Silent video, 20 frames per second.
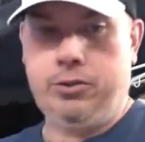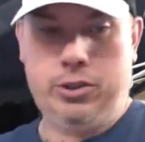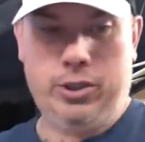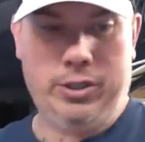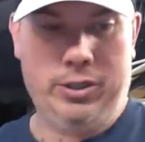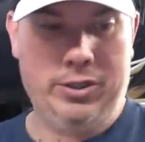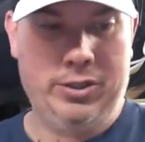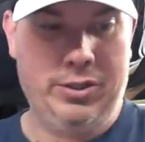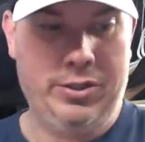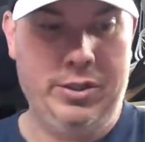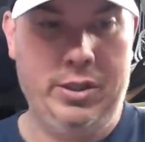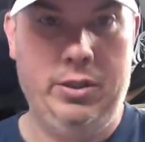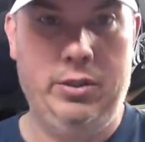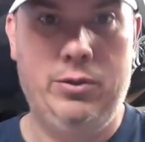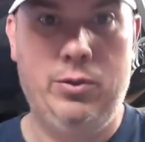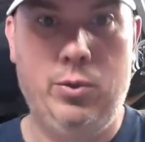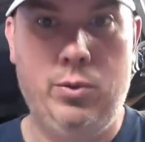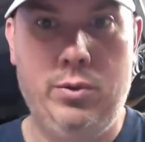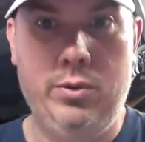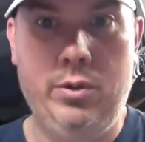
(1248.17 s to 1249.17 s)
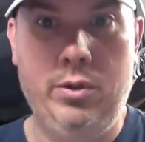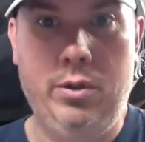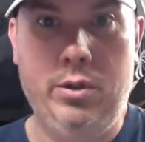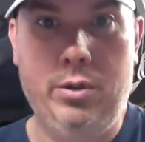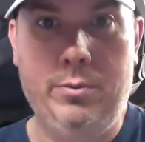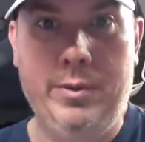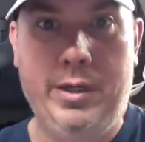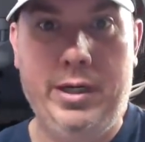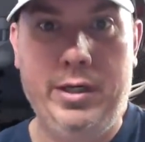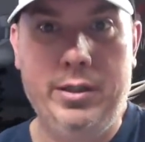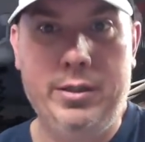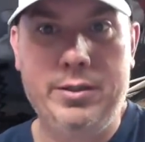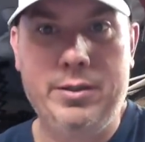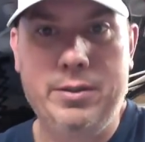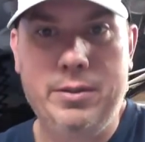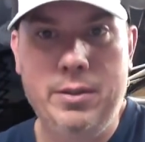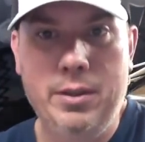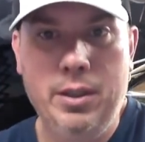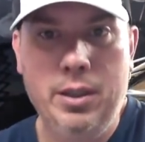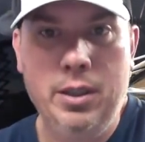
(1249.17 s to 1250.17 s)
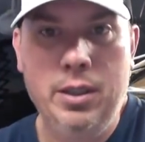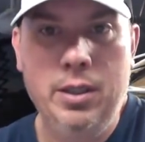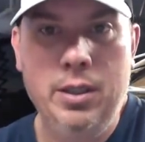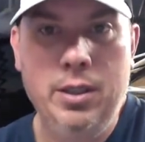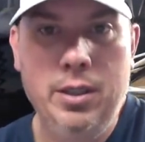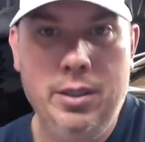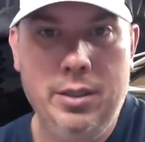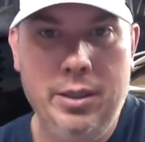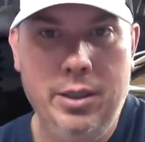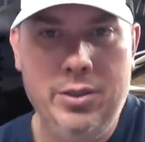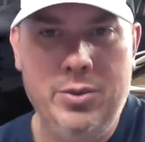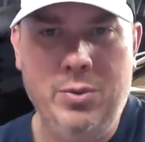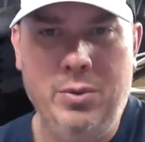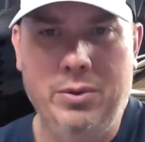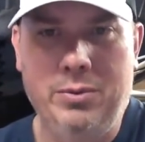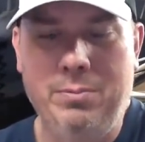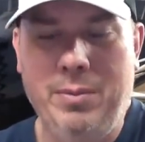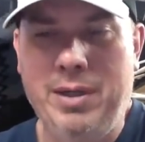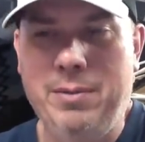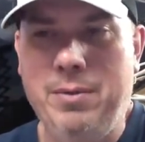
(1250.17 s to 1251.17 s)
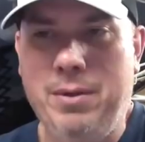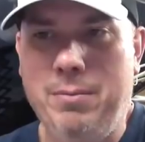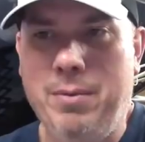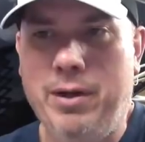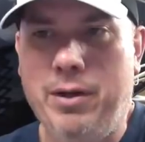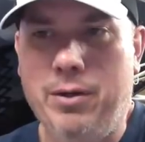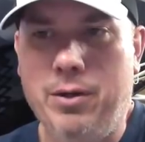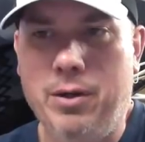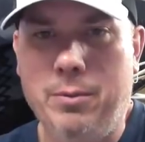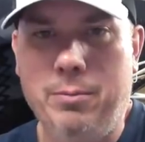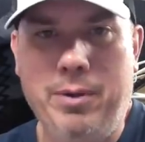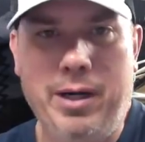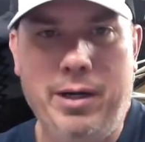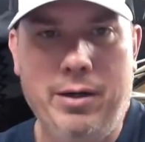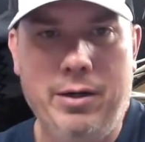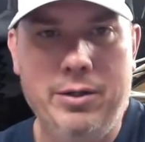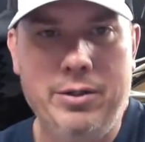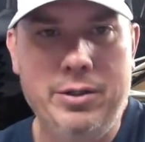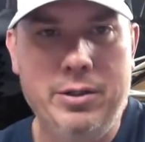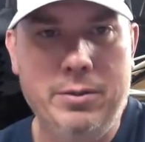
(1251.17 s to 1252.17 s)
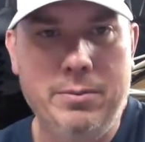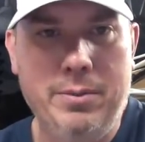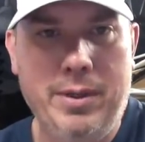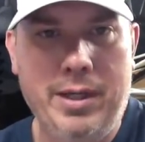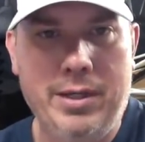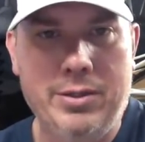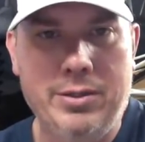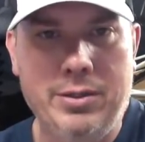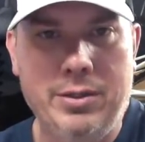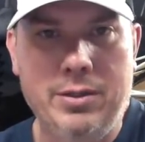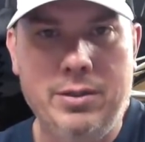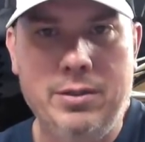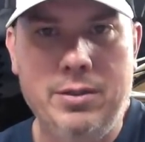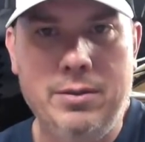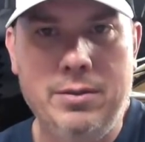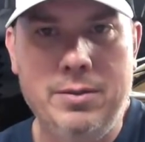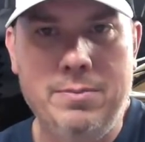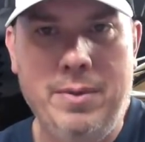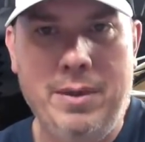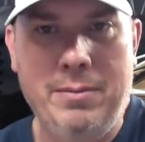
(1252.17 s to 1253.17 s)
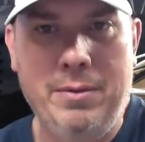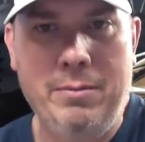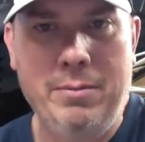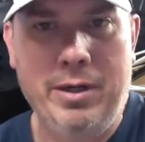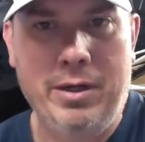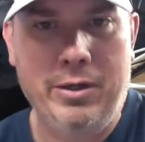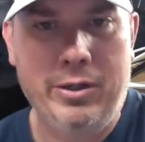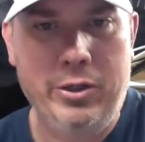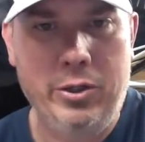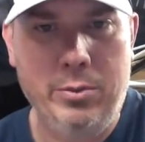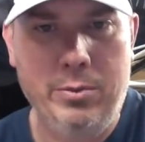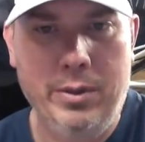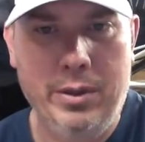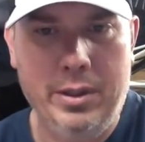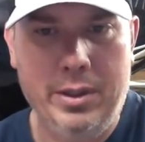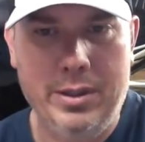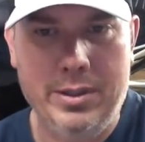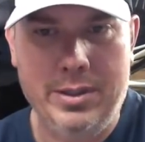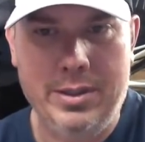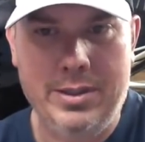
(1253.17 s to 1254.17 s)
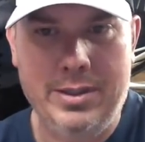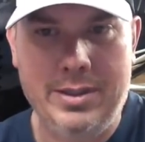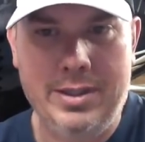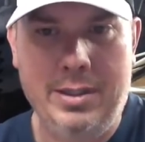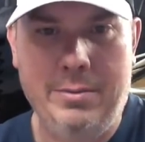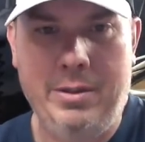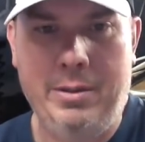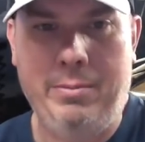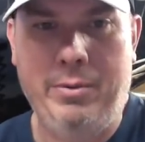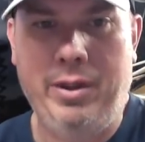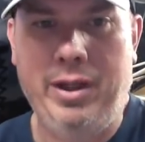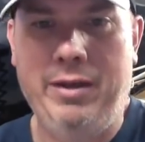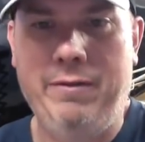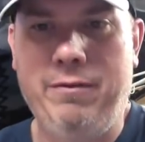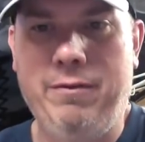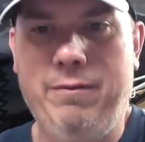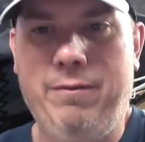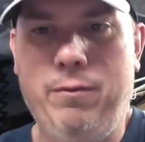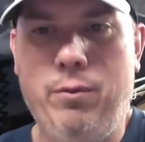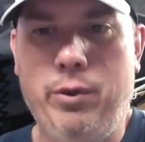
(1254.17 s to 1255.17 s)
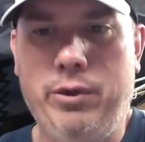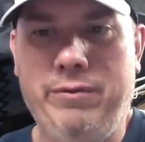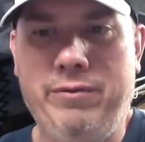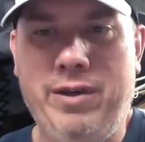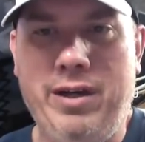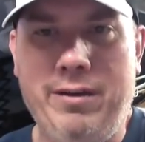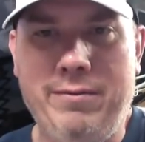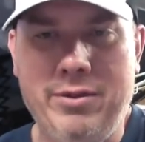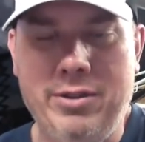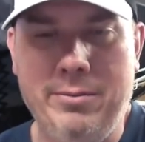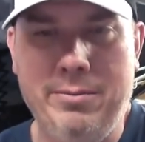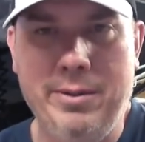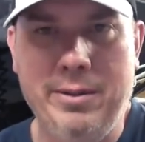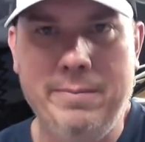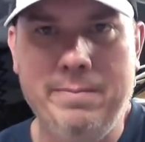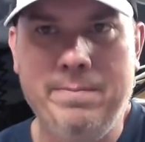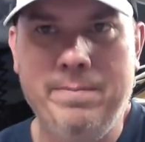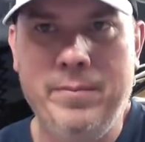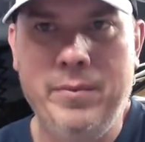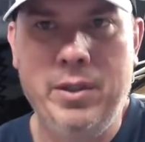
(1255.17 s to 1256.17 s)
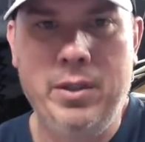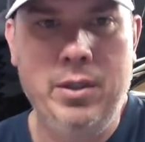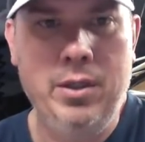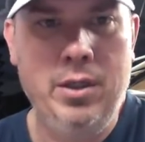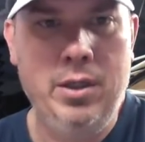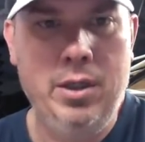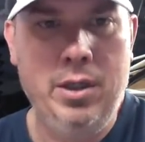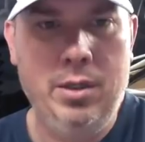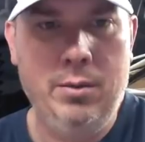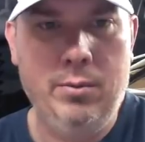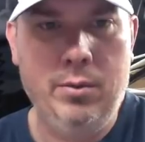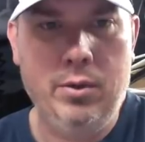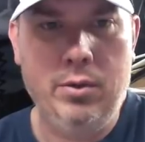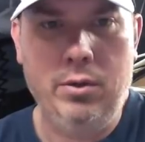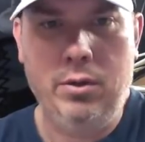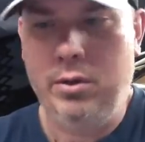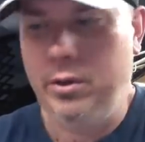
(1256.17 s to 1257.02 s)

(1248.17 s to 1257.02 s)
are trying to sneak toward the litter box. This one may be better on pirate ship, actually. This may be better cubic because this is coming up $11.45 shipping. We're going to